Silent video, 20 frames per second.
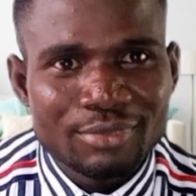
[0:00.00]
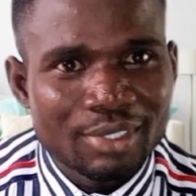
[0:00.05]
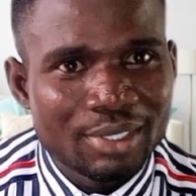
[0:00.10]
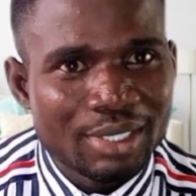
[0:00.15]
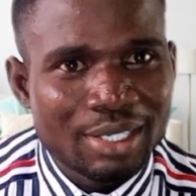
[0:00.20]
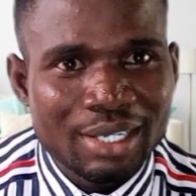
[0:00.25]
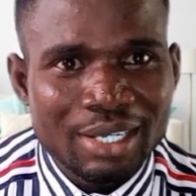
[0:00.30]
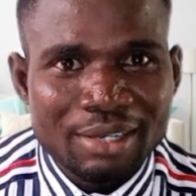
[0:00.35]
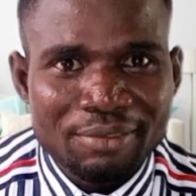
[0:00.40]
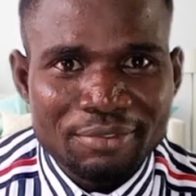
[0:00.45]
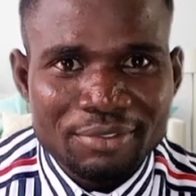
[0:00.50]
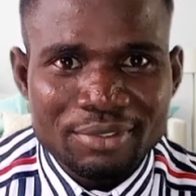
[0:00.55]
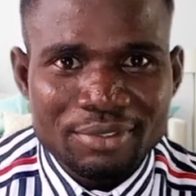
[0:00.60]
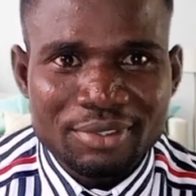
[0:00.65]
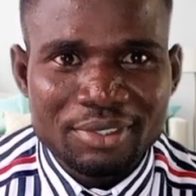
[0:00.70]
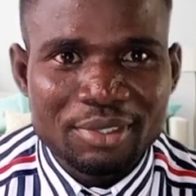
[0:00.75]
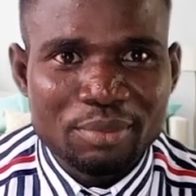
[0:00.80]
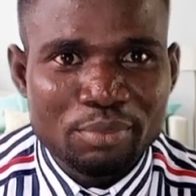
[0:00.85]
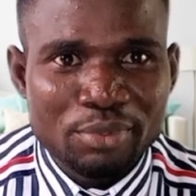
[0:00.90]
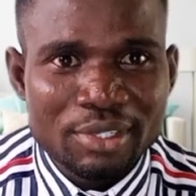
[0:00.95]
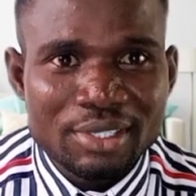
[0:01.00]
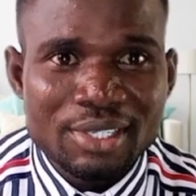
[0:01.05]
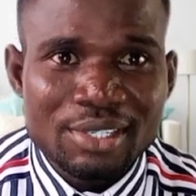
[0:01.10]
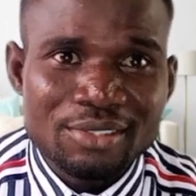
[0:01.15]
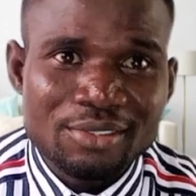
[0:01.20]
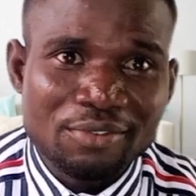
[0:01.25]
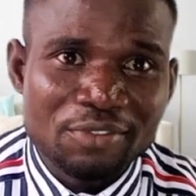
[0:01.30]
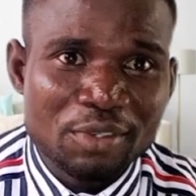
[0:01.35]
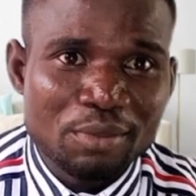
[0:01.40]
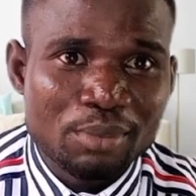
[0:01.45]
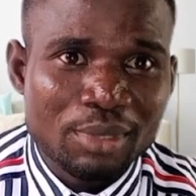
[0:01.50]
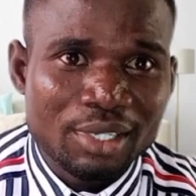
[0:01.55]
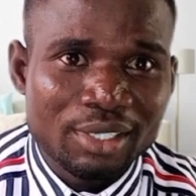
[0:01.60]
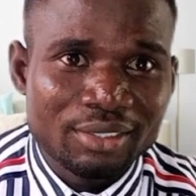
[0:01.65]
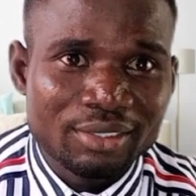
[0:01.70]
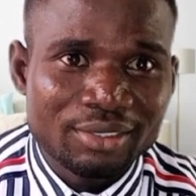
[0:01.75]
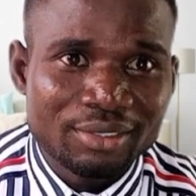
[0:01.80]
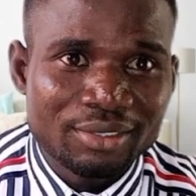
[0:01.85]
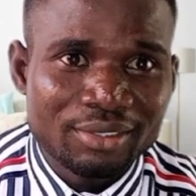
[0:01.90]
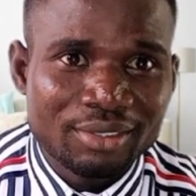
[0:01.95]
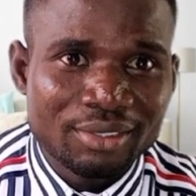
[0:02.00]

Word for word: they left the presence of the man.